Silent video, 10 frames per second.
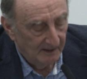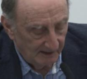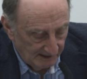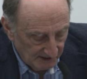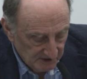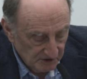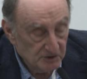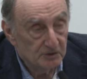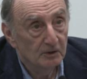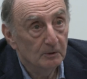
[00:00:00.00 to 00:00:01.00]
Yes, it's
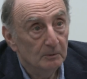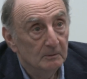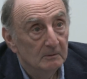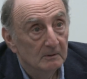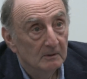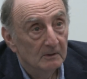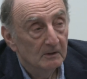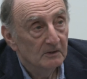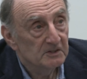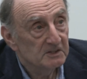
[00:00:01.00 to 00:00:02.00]
true.
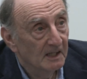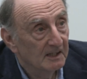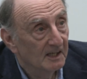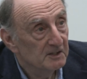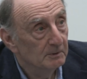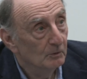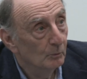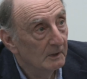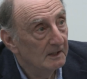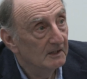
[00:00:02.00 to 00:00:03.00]
The state has been
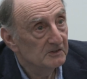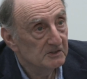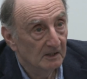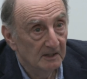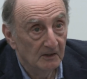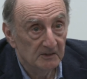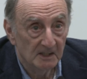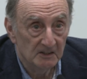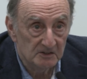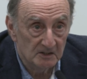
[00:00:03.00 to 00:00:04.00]
weak in certain areas.
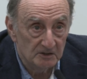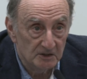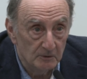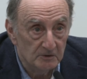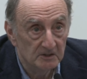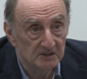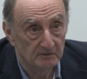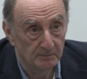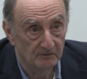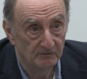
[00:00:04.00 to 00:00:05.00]
Institutions
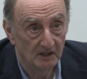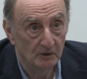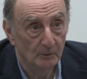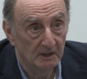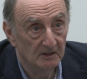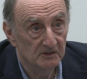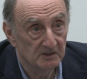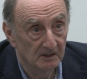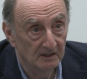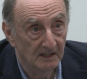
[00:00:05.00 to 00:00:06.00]
have been very weak in
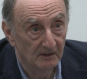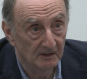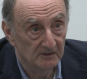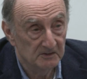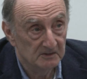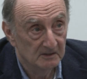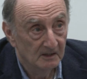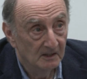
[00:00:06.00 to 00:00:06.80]
certain areas.